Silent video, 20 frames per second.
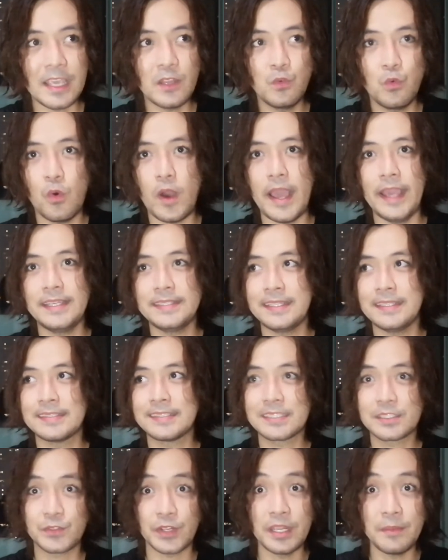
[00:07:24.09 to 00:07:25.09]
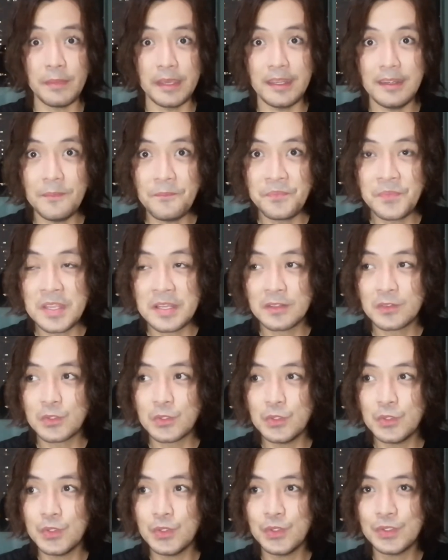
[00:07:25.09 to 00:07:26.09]
and why she's screaming
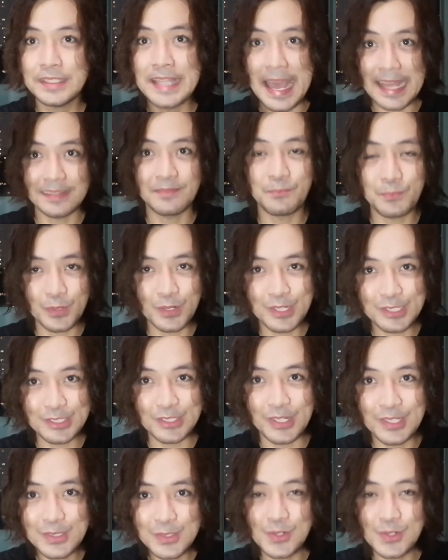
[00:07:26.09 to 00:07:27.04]
to that person,